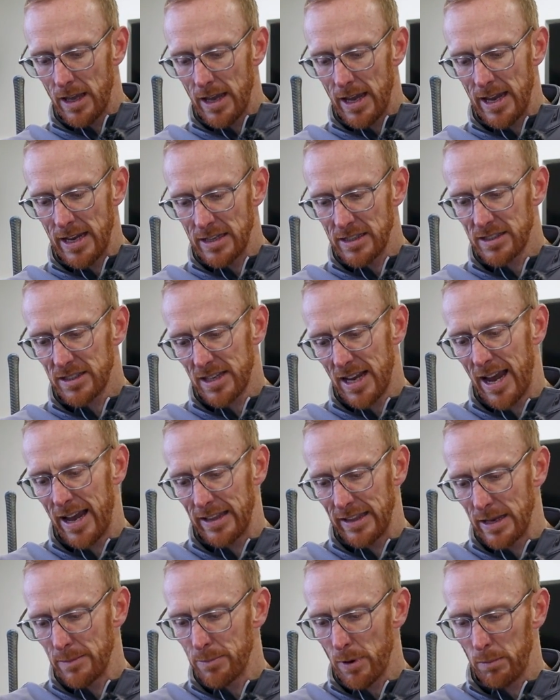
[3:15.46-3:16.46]
It's
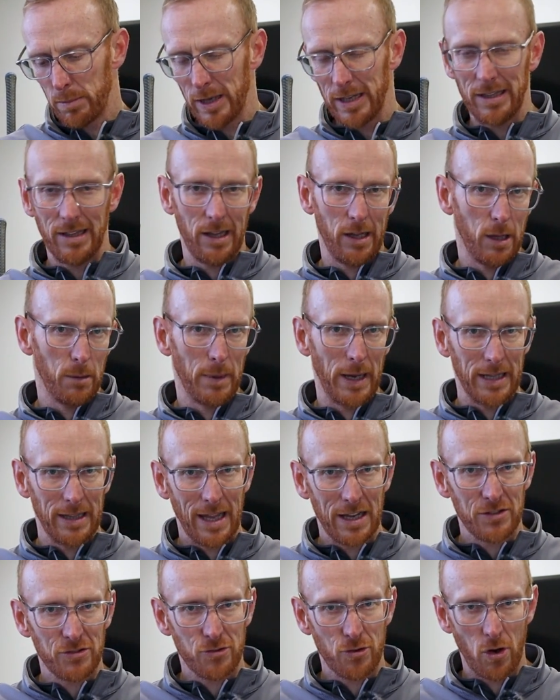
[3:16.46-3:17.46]
certainly probably a little bit
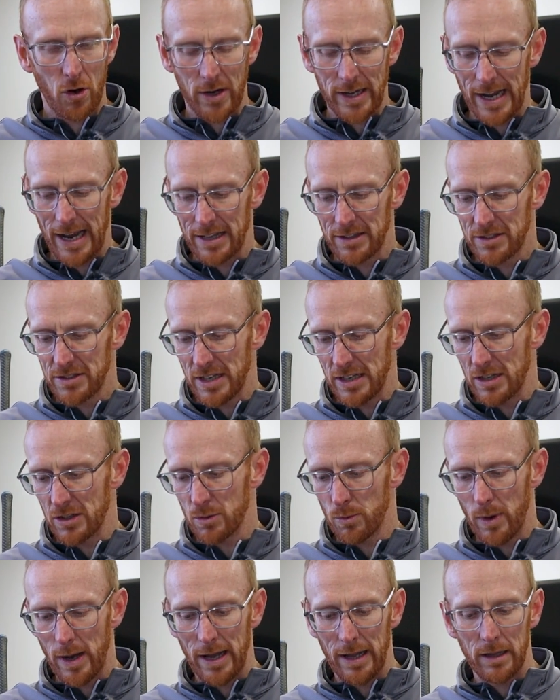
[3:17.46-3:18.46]
less draw enhancing
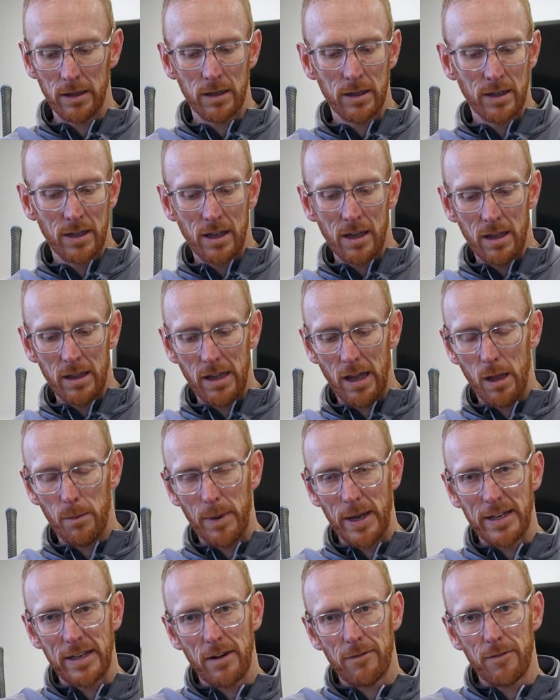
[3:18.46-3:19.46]
as well, a little
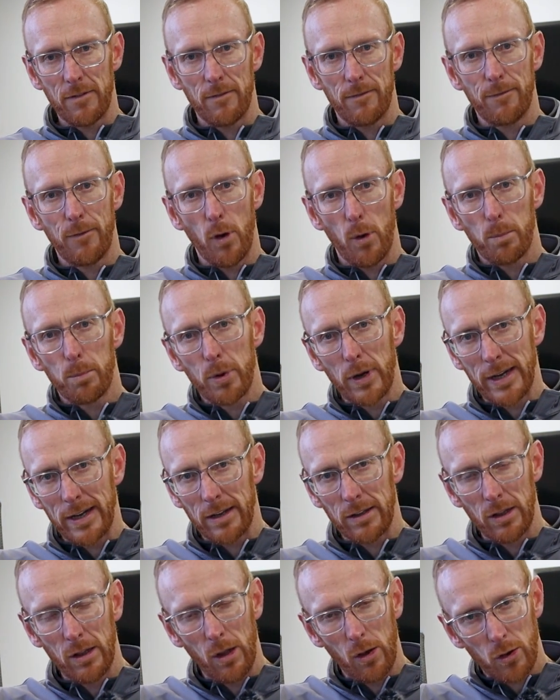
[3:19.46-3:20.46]
bit different footprint
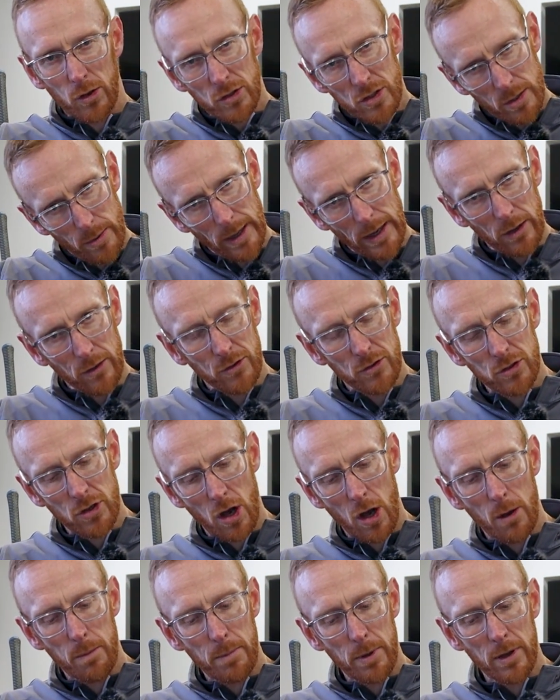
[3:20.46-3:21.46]
and look to it on
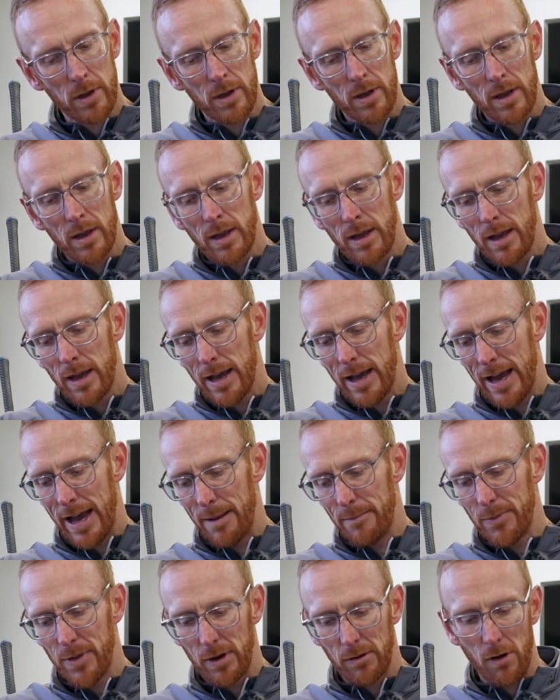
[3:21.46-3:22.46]
top.
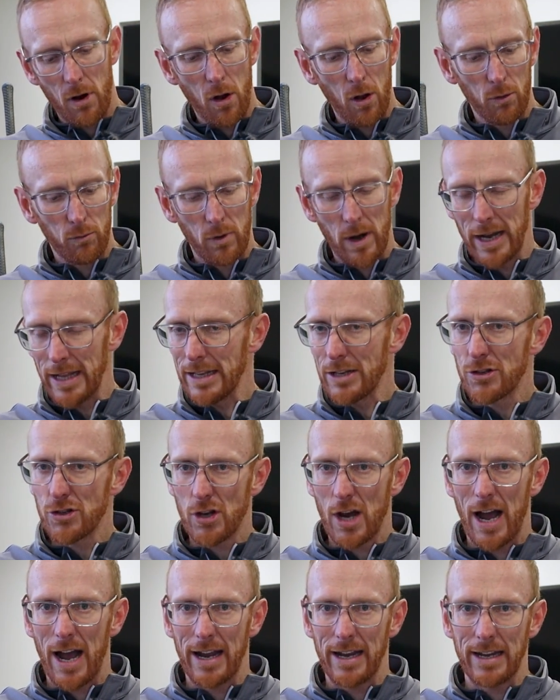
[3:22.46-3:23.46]
They're all really
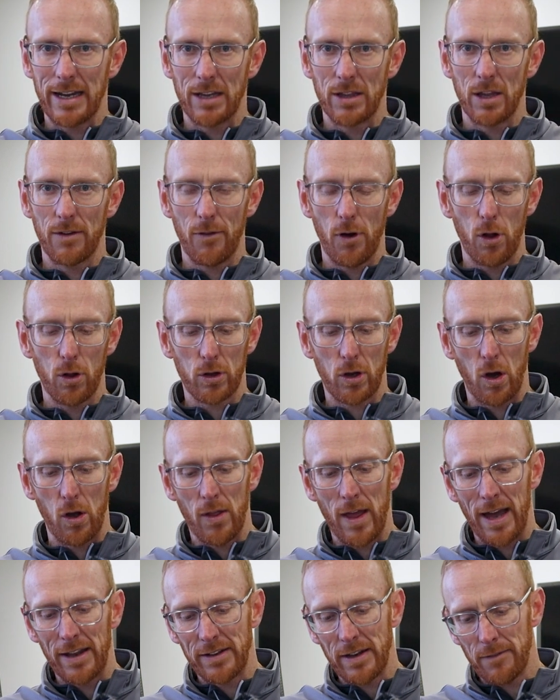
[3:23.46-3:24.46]
shiny and they've all
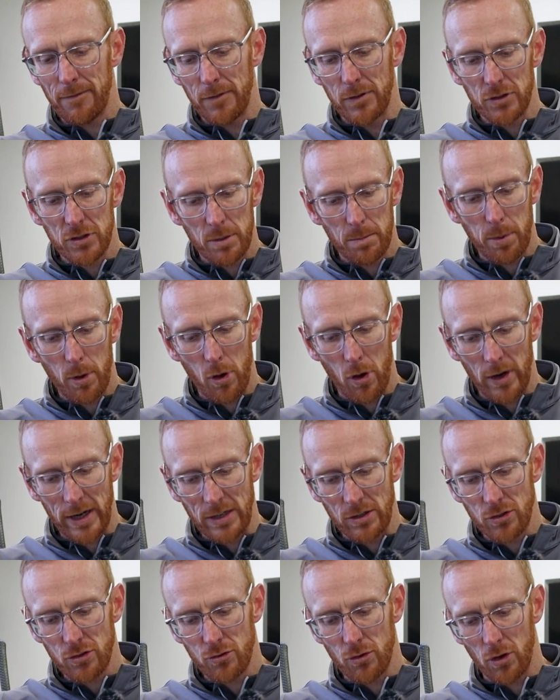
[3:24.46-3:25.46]
got that different
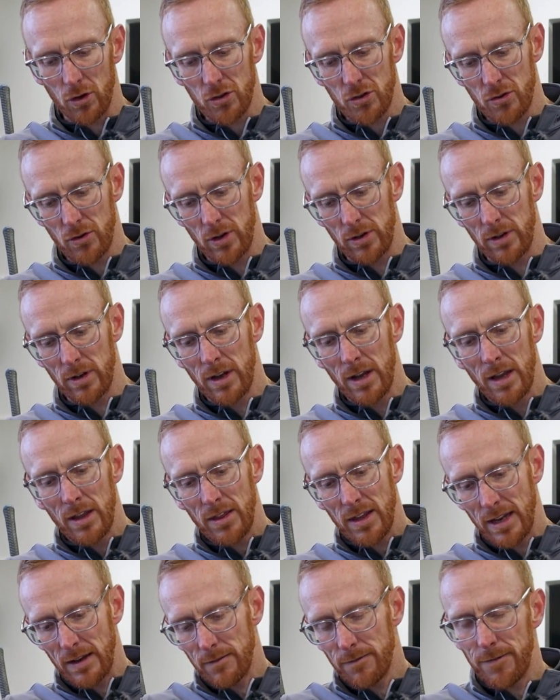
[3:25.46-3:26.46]
supporting structure and
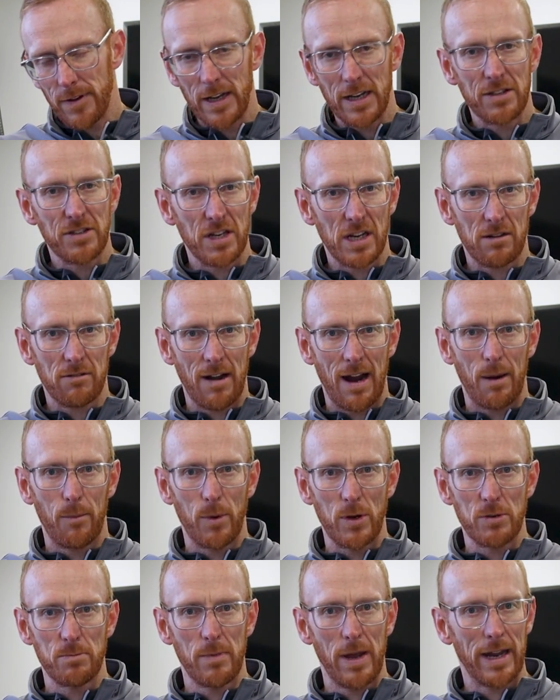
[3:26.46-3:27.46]
the infinity crown,
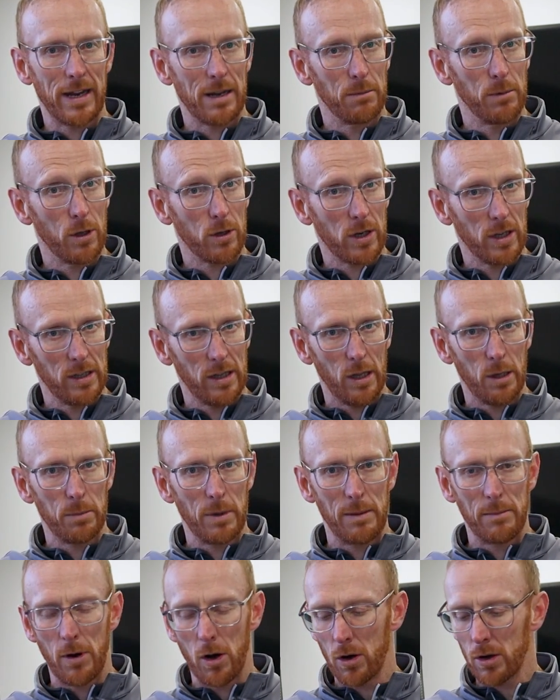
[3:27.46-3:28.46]
which make them look a little
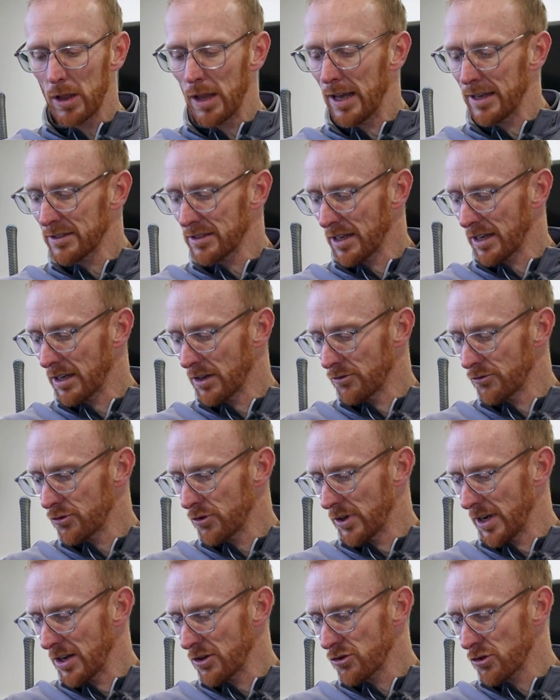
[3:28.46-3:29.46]
bit more classic and
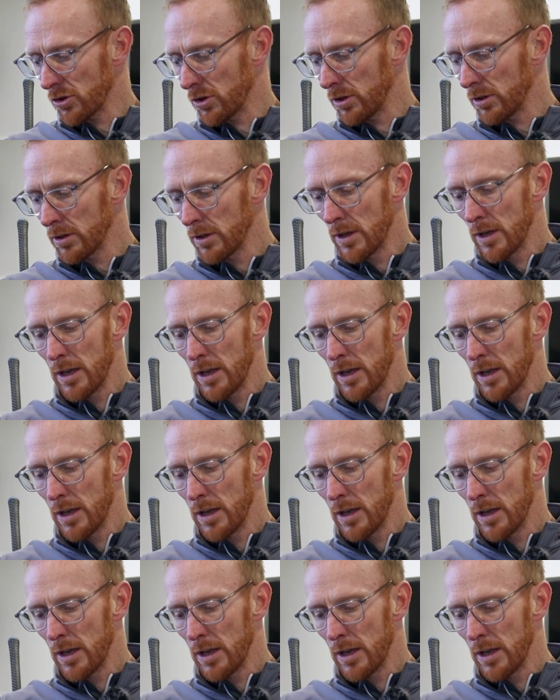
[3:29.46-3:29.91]
traditional.